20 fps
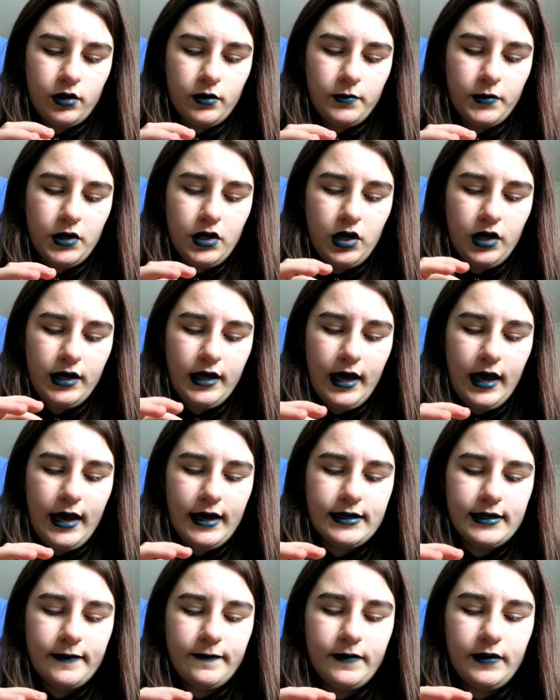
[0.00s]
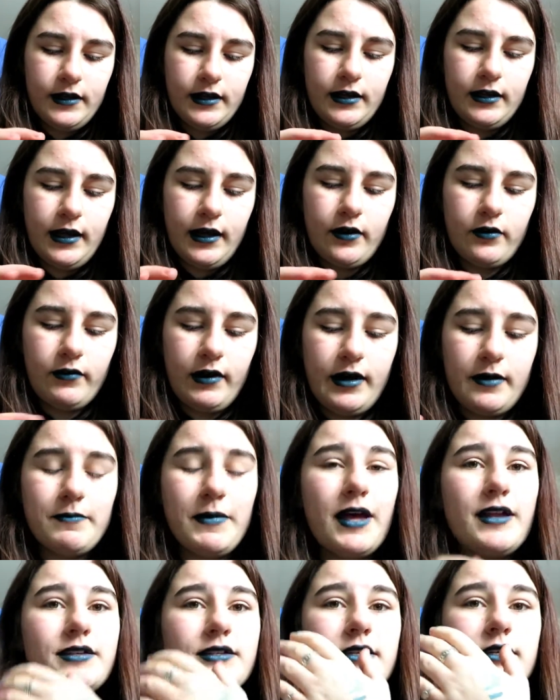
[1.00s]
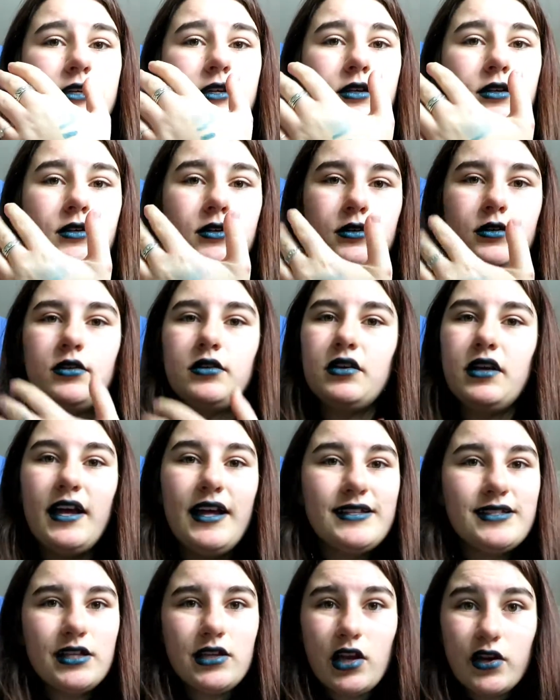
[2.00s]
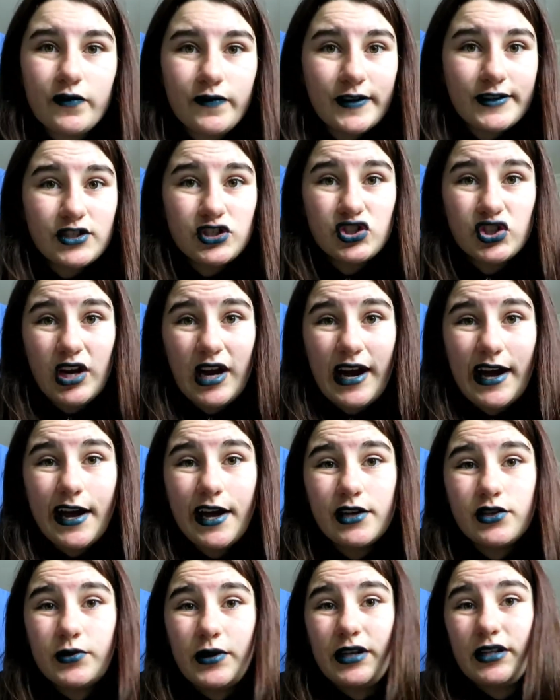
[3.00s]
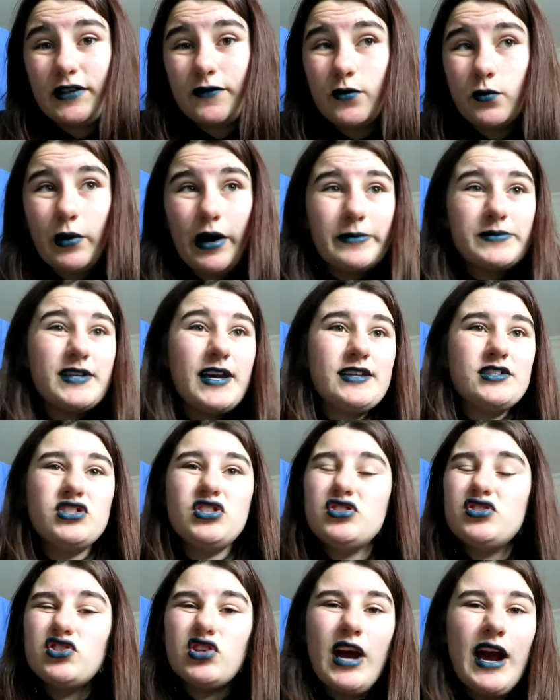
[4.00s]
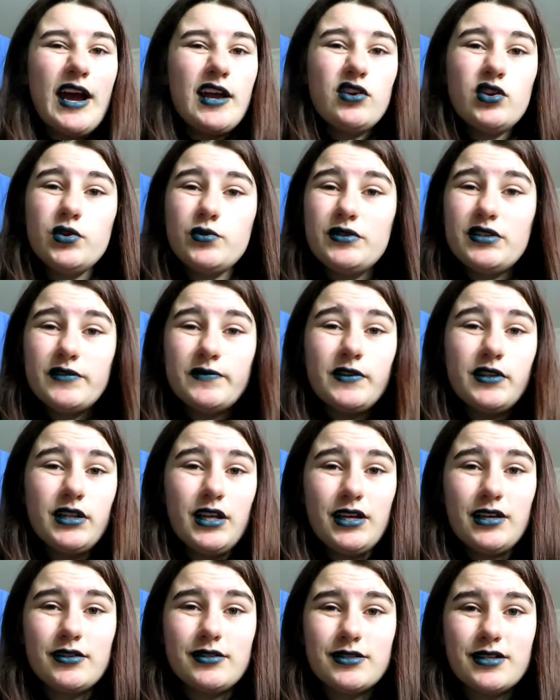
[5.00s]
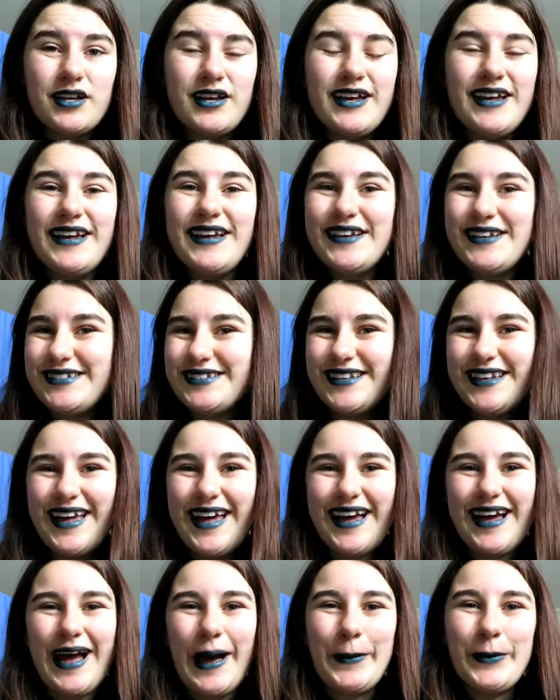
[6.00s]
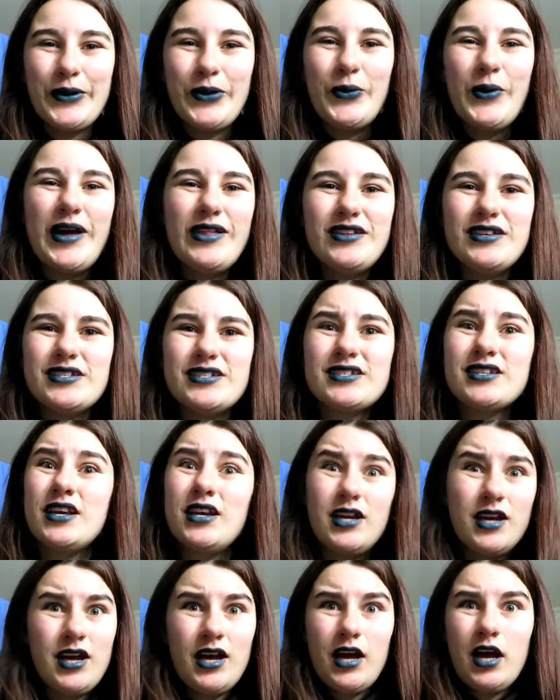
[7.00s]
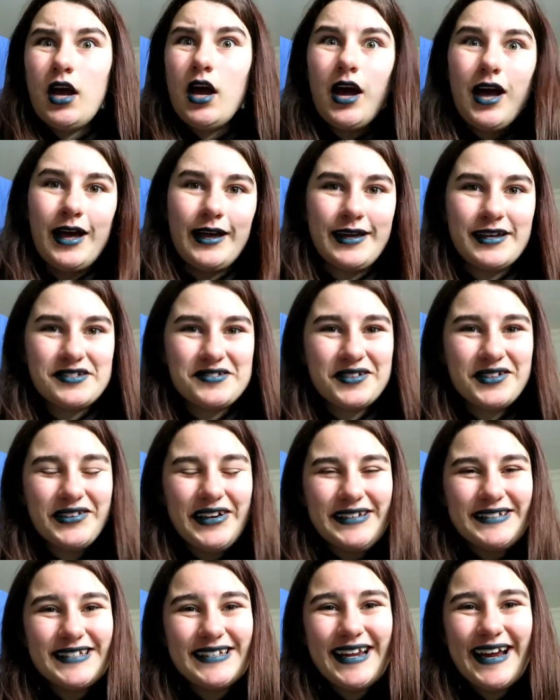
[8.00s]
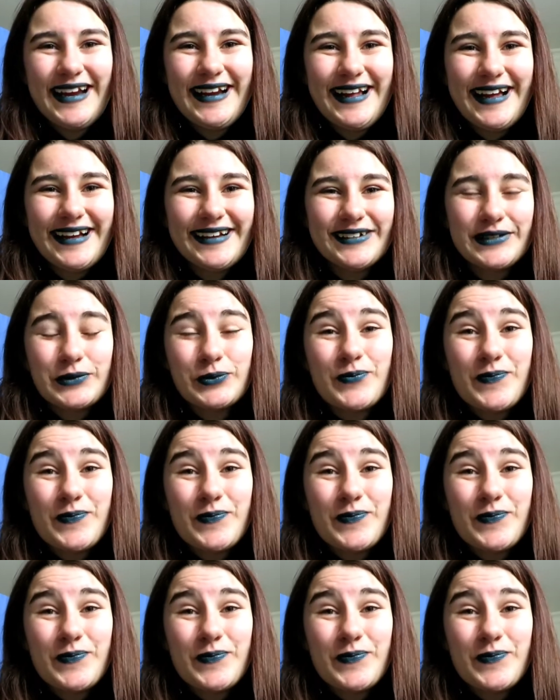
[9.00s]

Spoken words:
But no, yeah, I definitely like recommend it. It's a lot of fun to try doing different websites. Just try new and different things. So yeah, I'm going to wear this, I guess, for the rest of the day now.